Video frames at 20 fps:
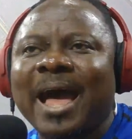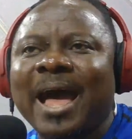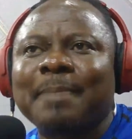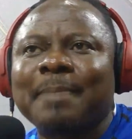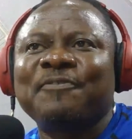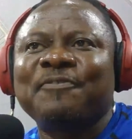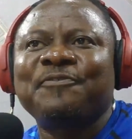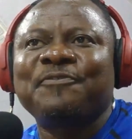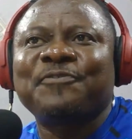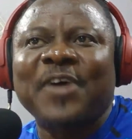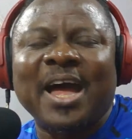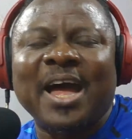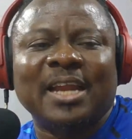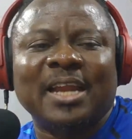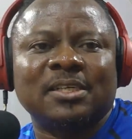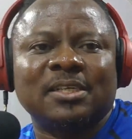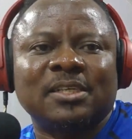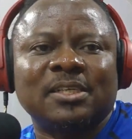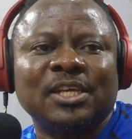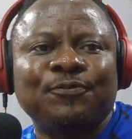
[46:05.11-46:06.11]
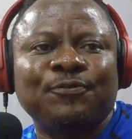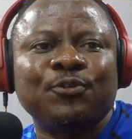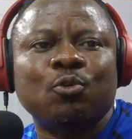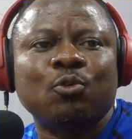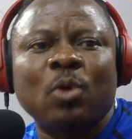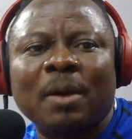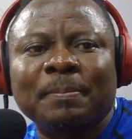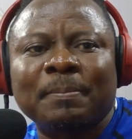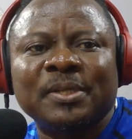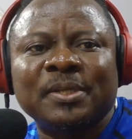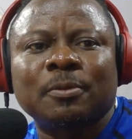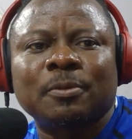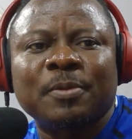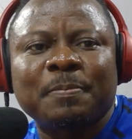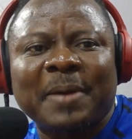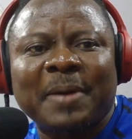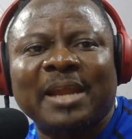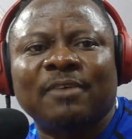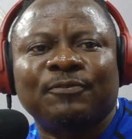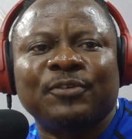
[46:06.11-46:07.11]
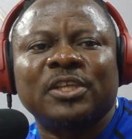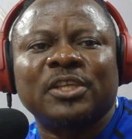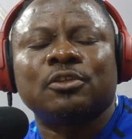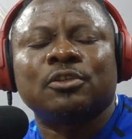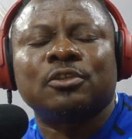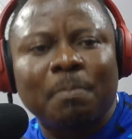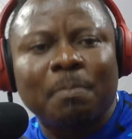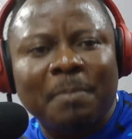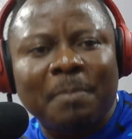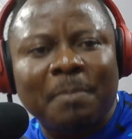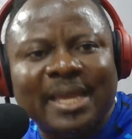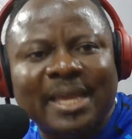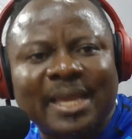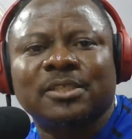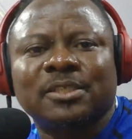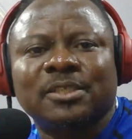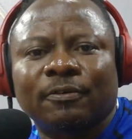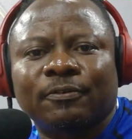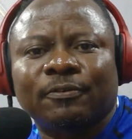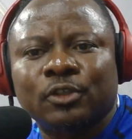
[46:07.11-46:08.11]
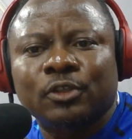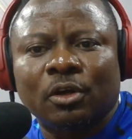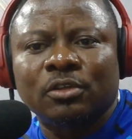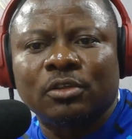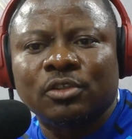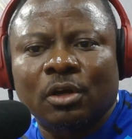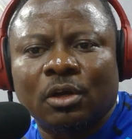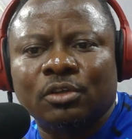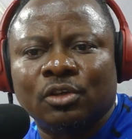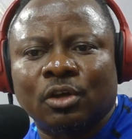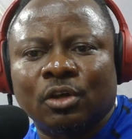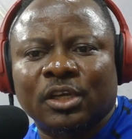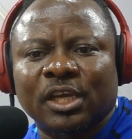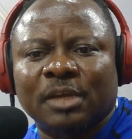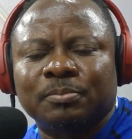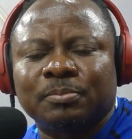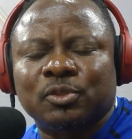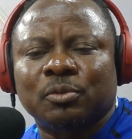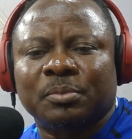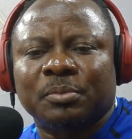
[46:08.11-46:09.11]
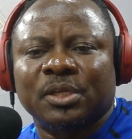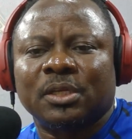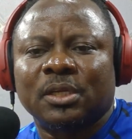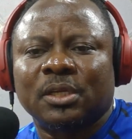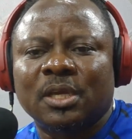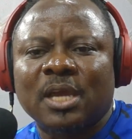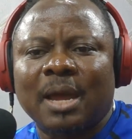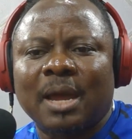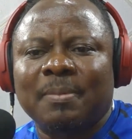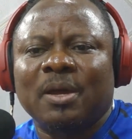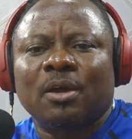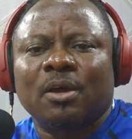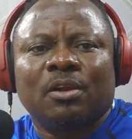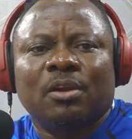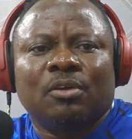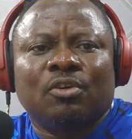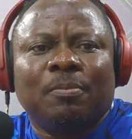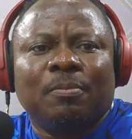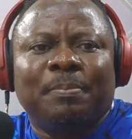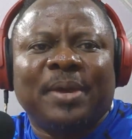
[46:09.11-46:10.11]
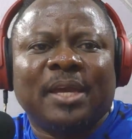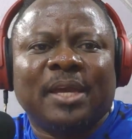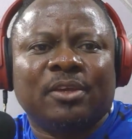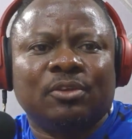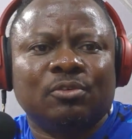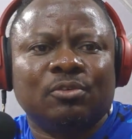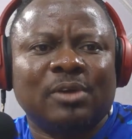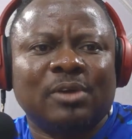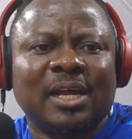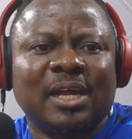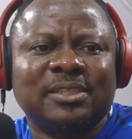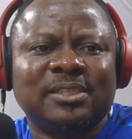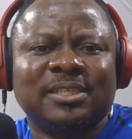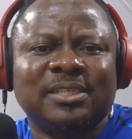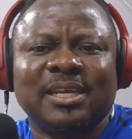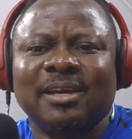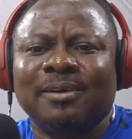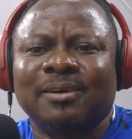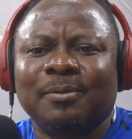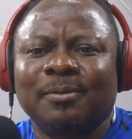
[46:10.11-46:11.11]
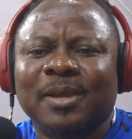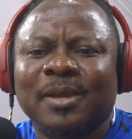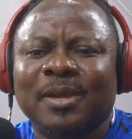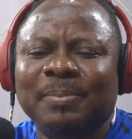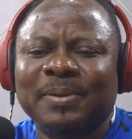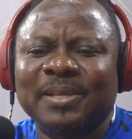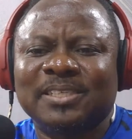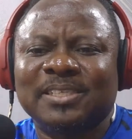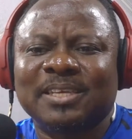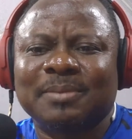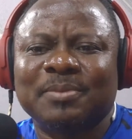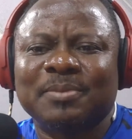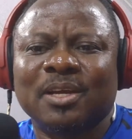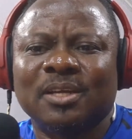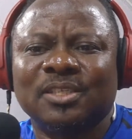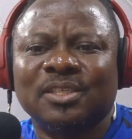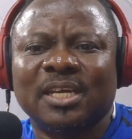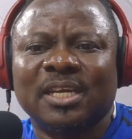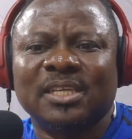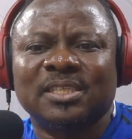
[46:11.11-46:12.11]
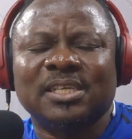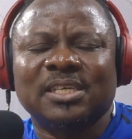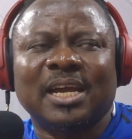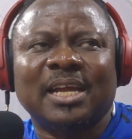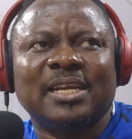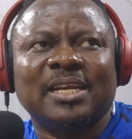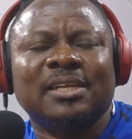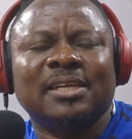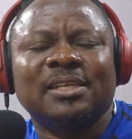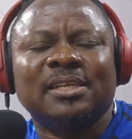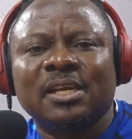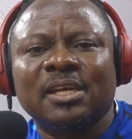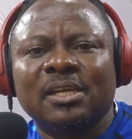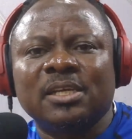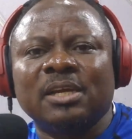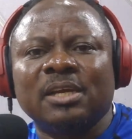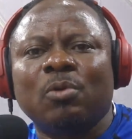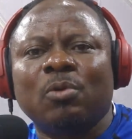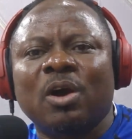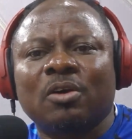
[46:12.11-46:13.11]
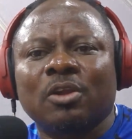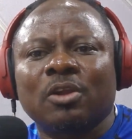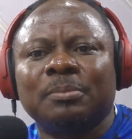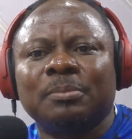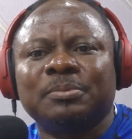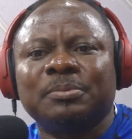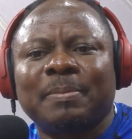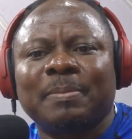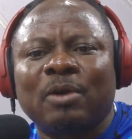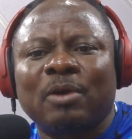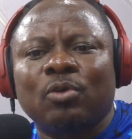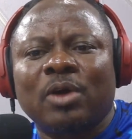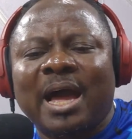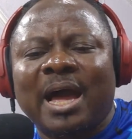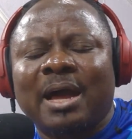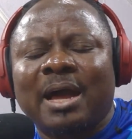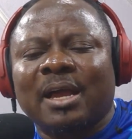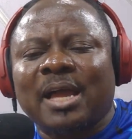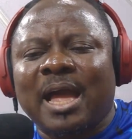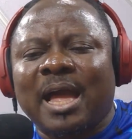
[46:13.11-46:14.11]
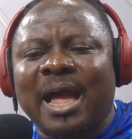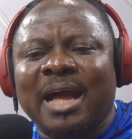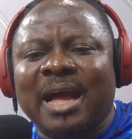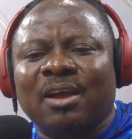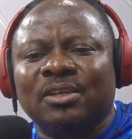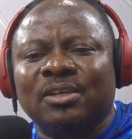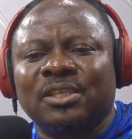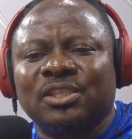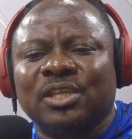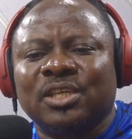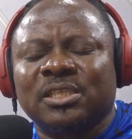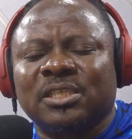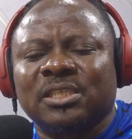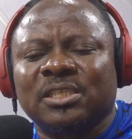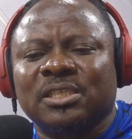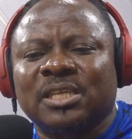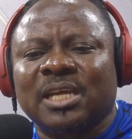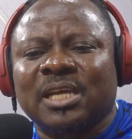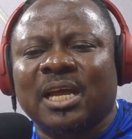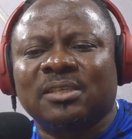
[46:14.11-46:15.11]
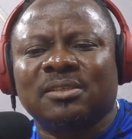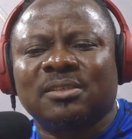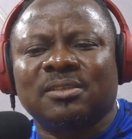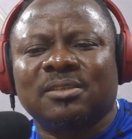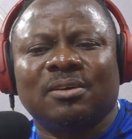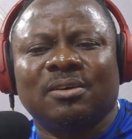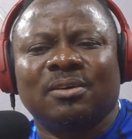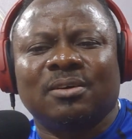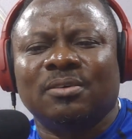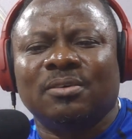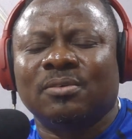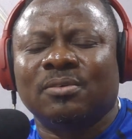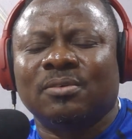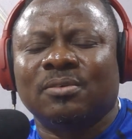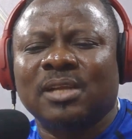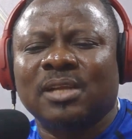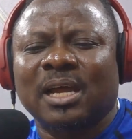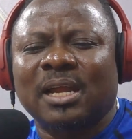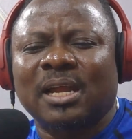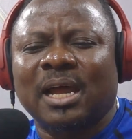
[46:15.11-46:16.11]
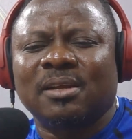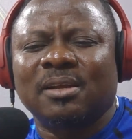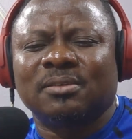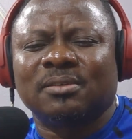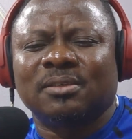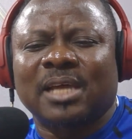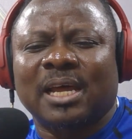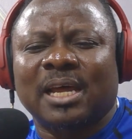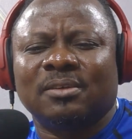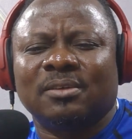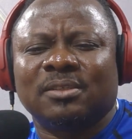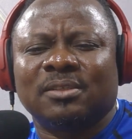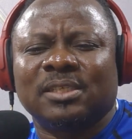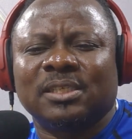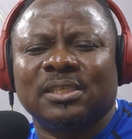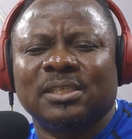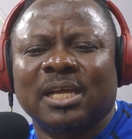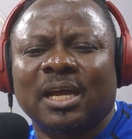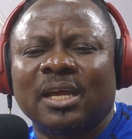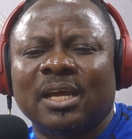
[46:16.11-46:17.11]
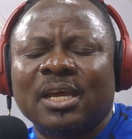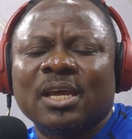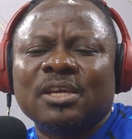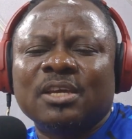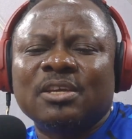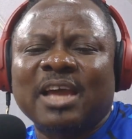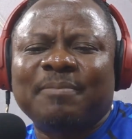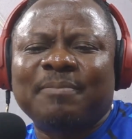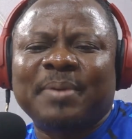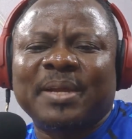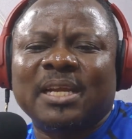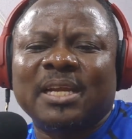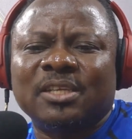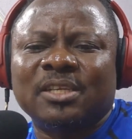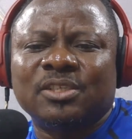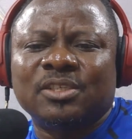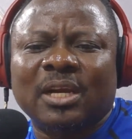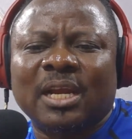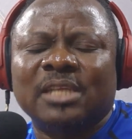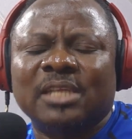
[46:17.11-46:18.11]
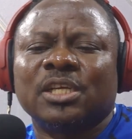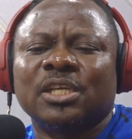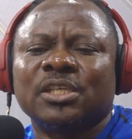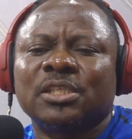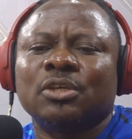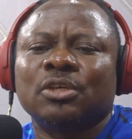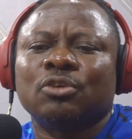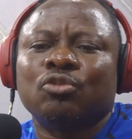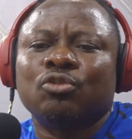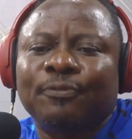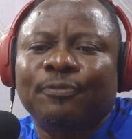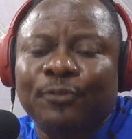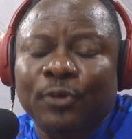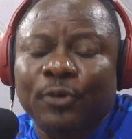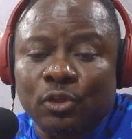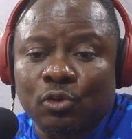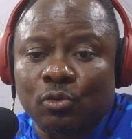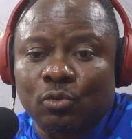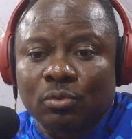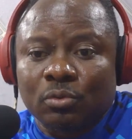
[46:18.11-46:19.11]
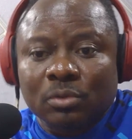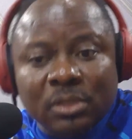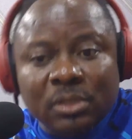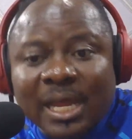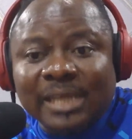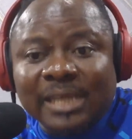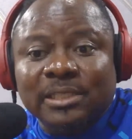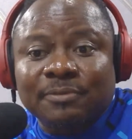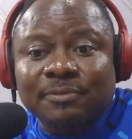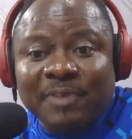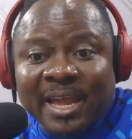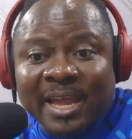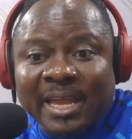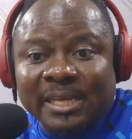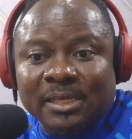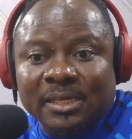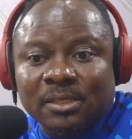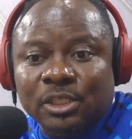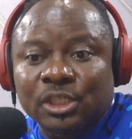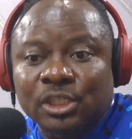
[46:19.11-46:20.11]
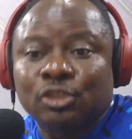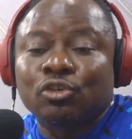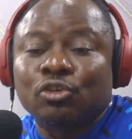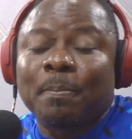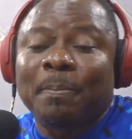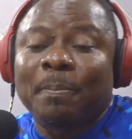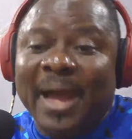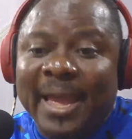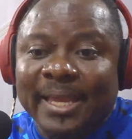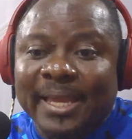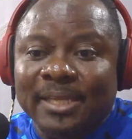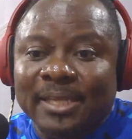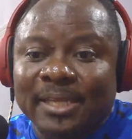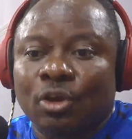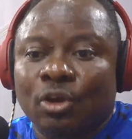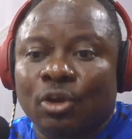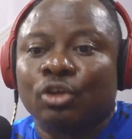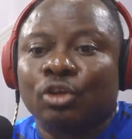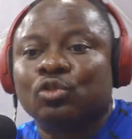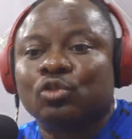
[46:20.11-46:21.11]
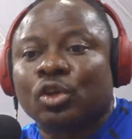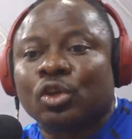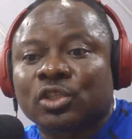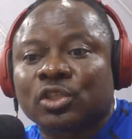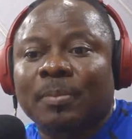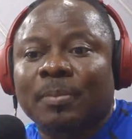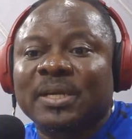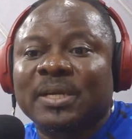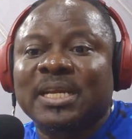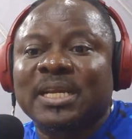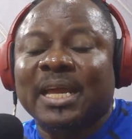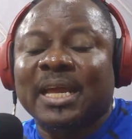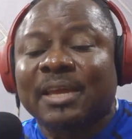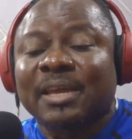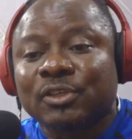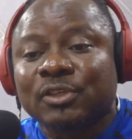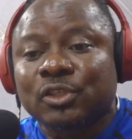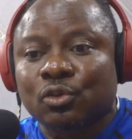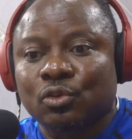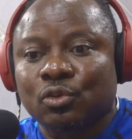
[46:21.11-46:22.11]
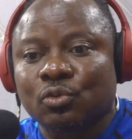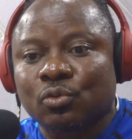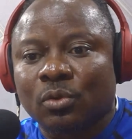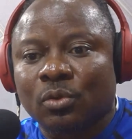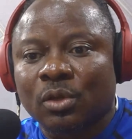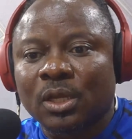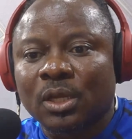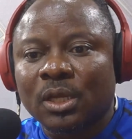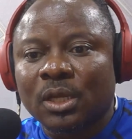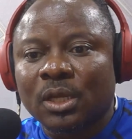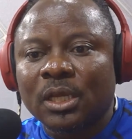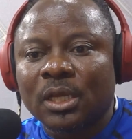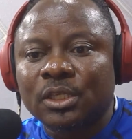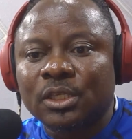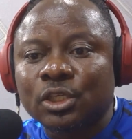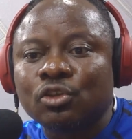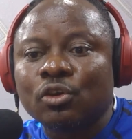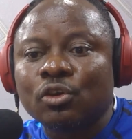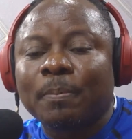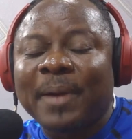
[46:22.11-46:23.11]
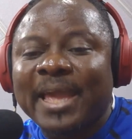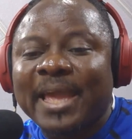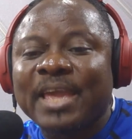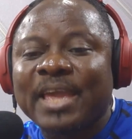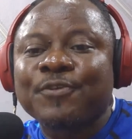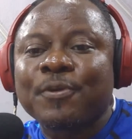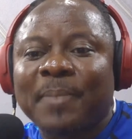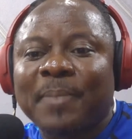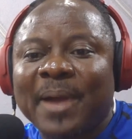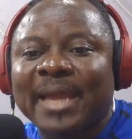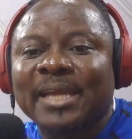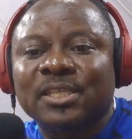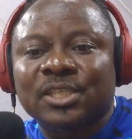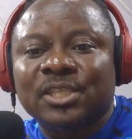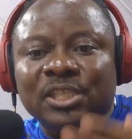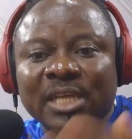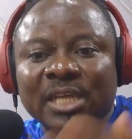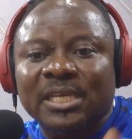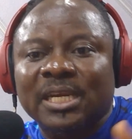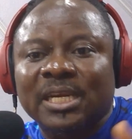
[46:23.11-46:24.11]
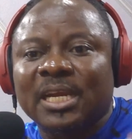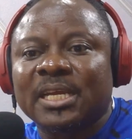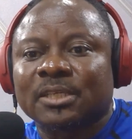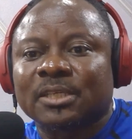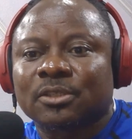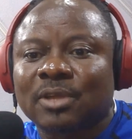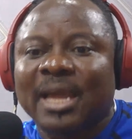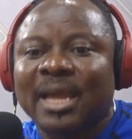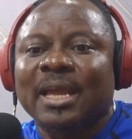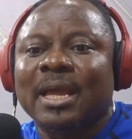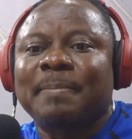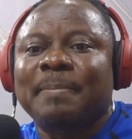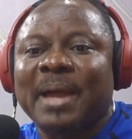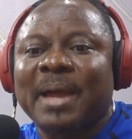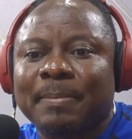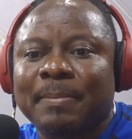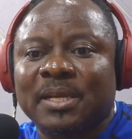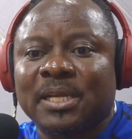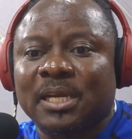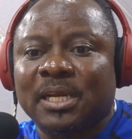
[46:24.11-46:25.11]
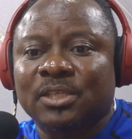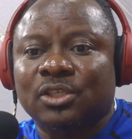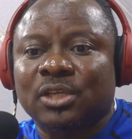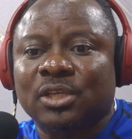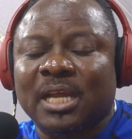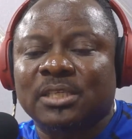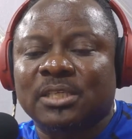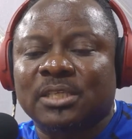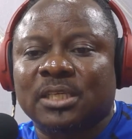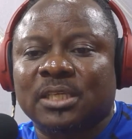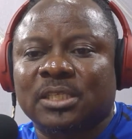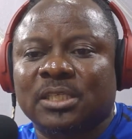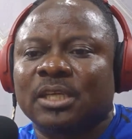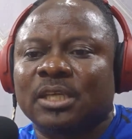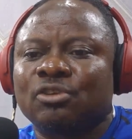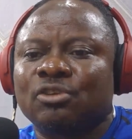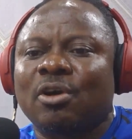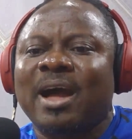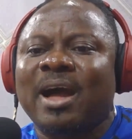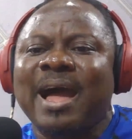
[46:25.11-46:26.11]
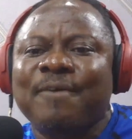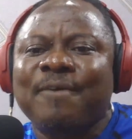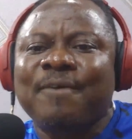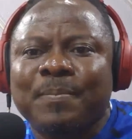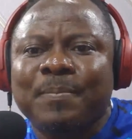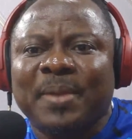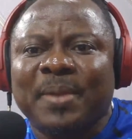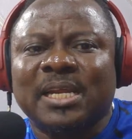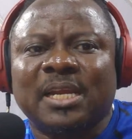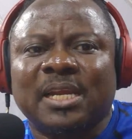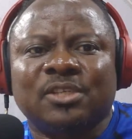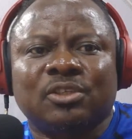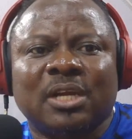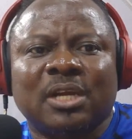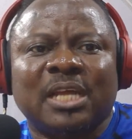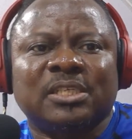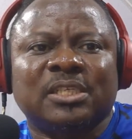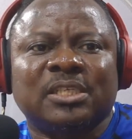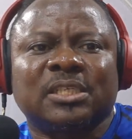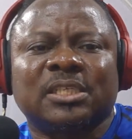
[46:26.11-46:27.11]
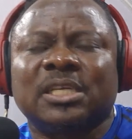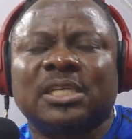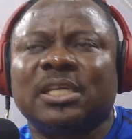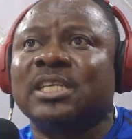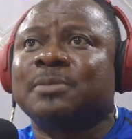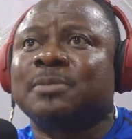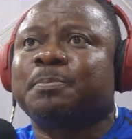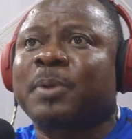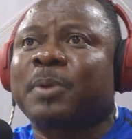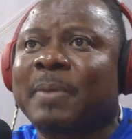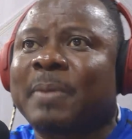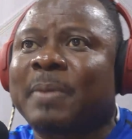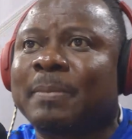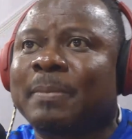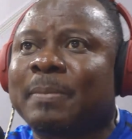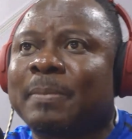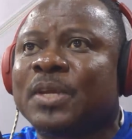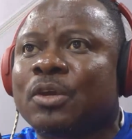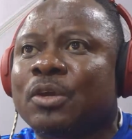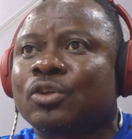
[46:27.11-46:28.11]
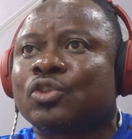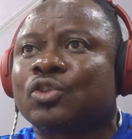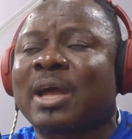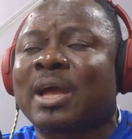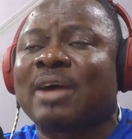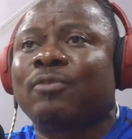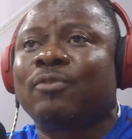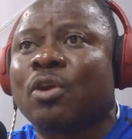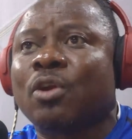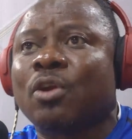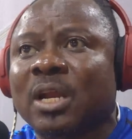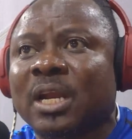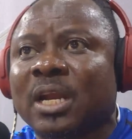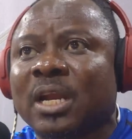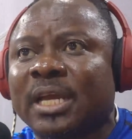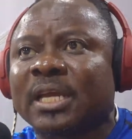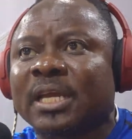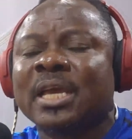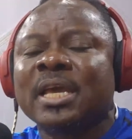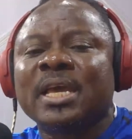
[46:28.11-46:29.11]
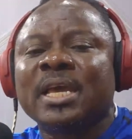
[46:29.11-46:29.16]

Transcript: I'm a fan. If you want me to be part of it, you market your game to me. I'm not going to go beg you and say, oh, please give me your jersey, and then one club chairman will hang out the jerseys in the house. No, I don't think that. You have an insurance jersey, good for you. That's fine. Did you buy it, or you know somebody that gave it to you? Did you buy? If you buy it, share the link so I can buy Benin insurance jersey. You're having Benin insurance jersey is probably because you have long leg.